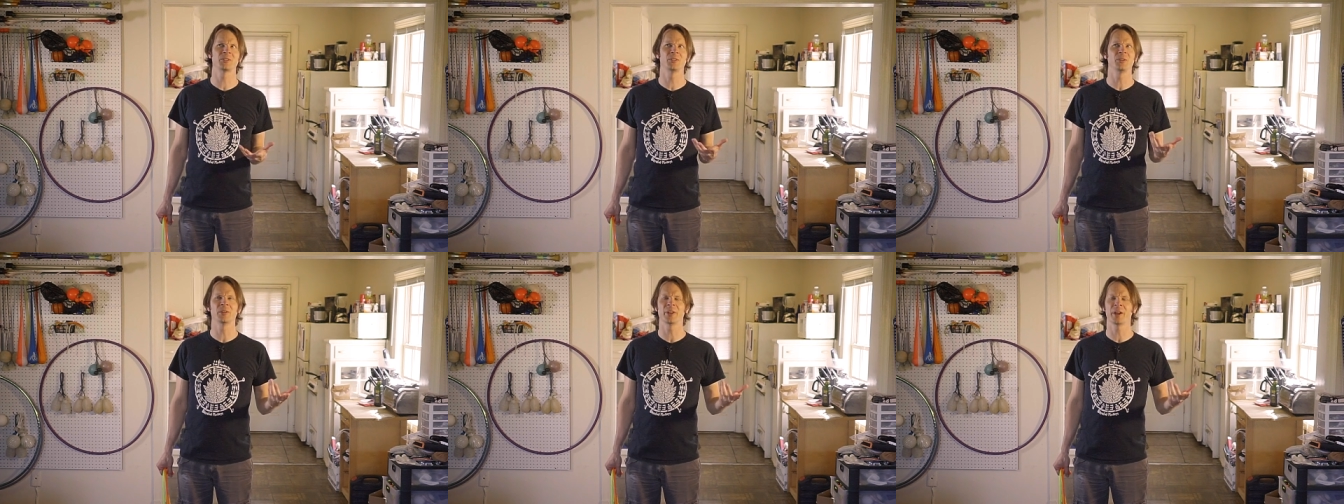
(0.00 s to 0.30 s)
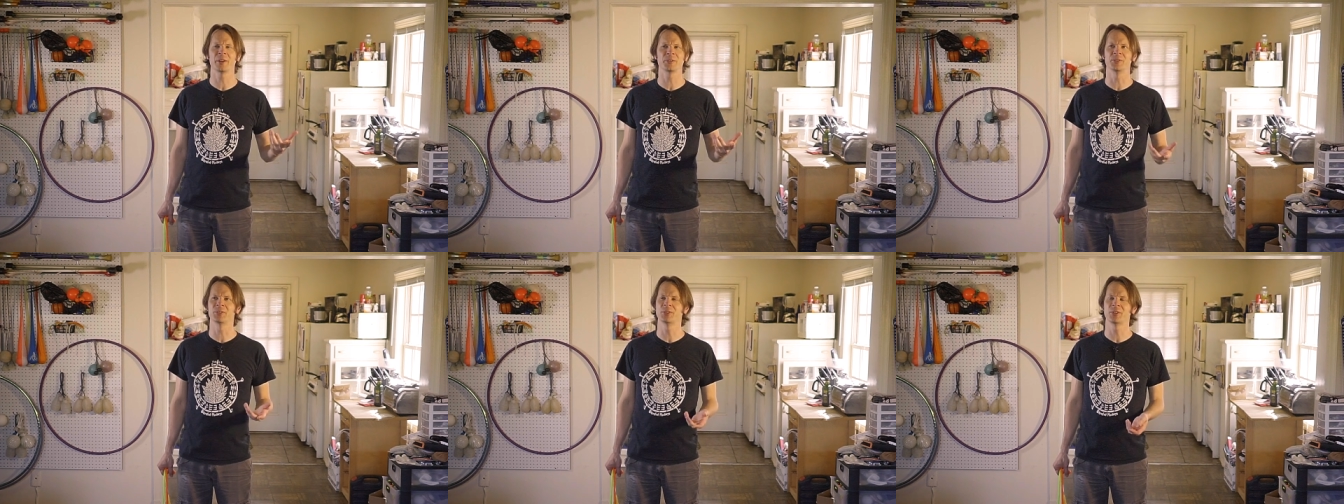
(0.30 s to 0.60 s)

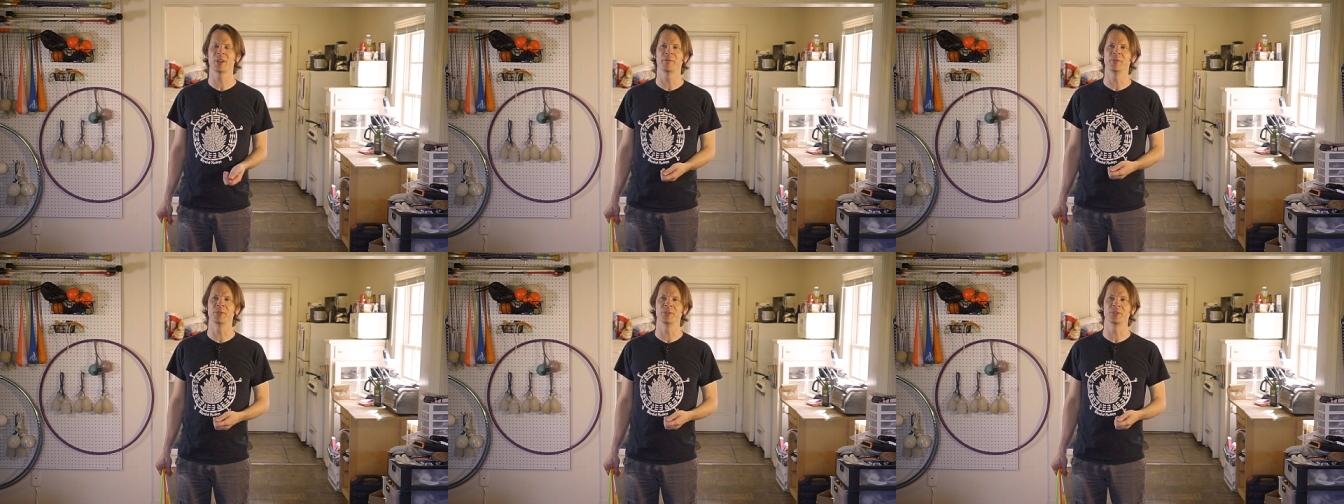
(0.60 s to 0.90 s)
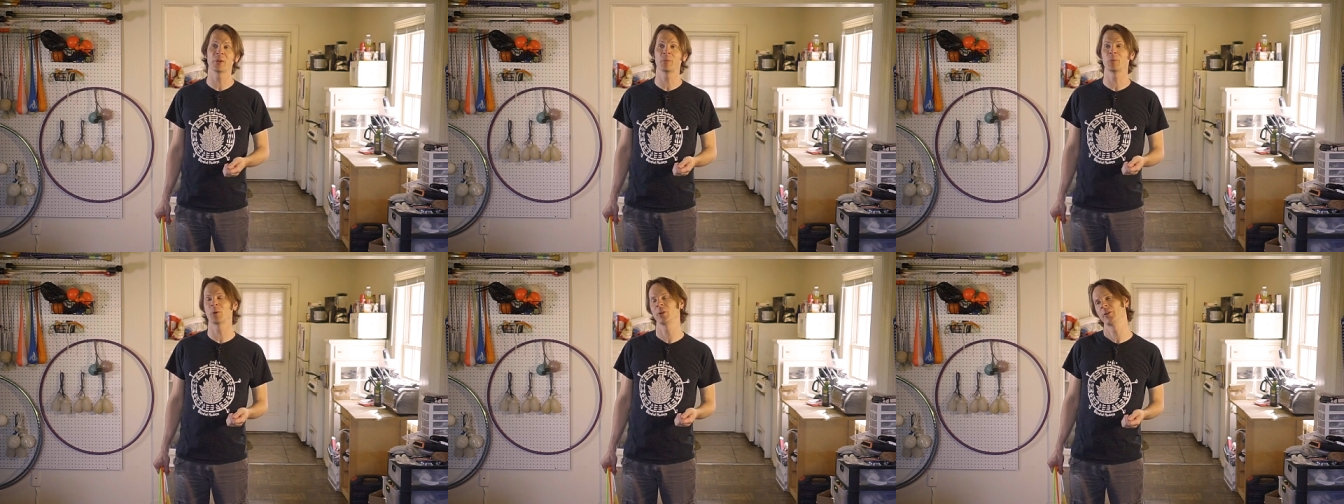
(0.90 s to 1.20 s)
2007,
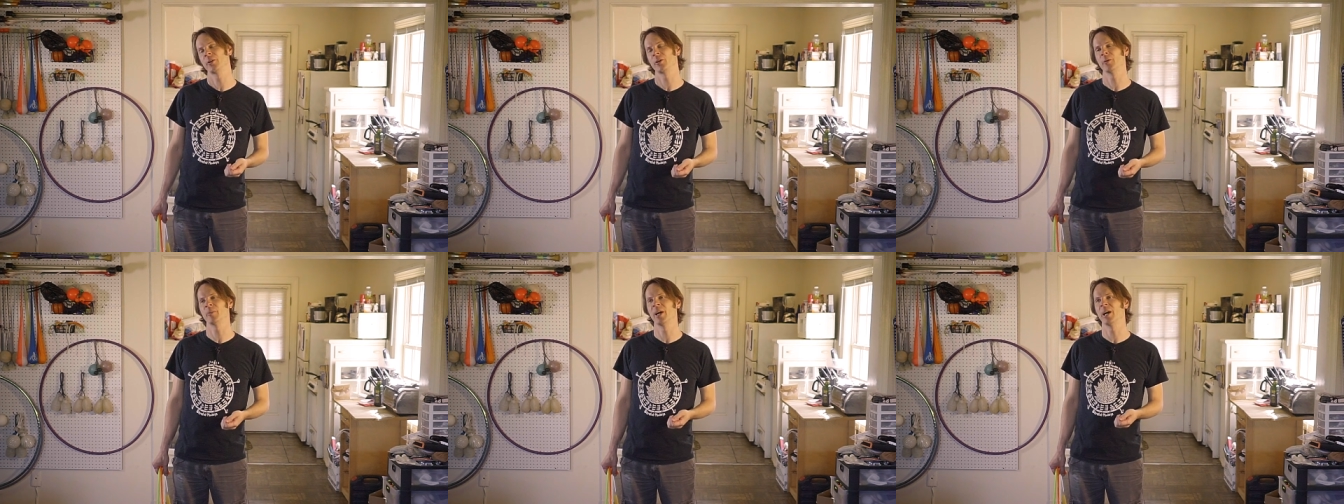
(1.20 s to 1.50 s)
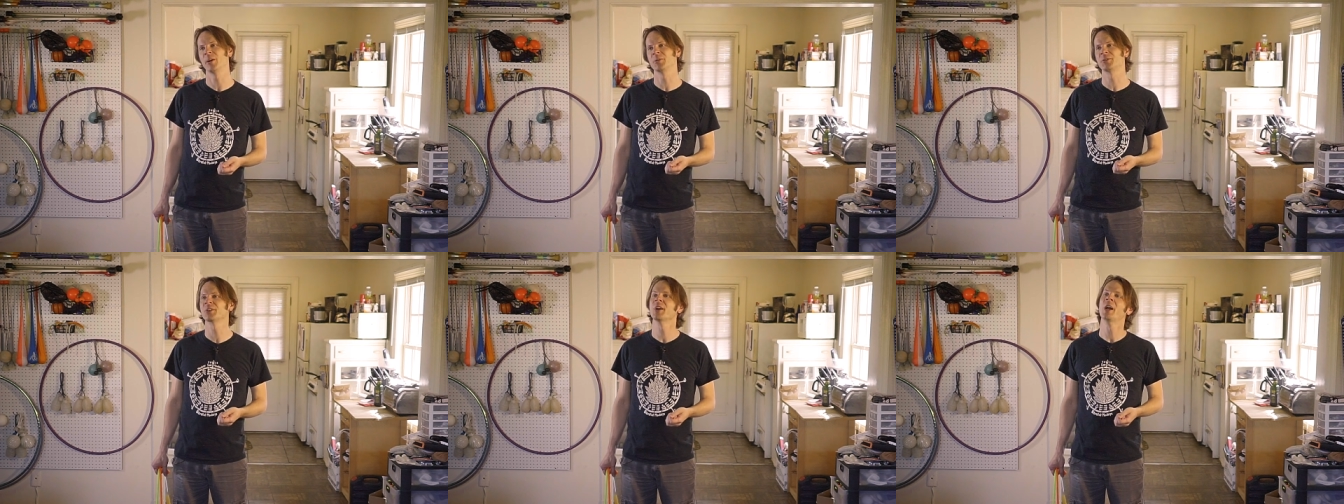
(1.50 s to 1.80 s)
somewhere
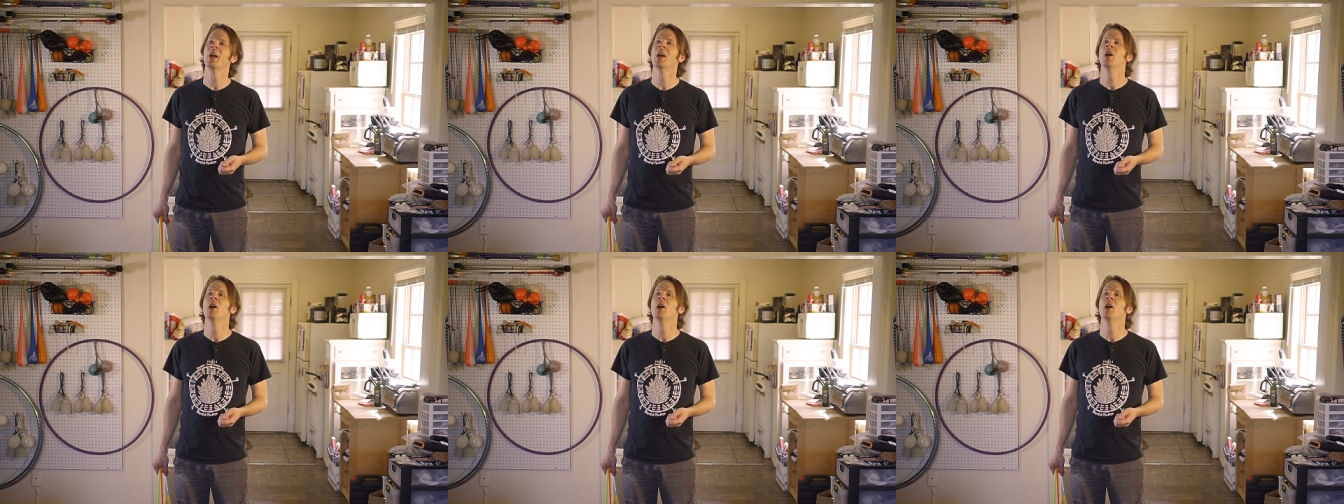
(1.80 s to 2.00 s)
thereabouts,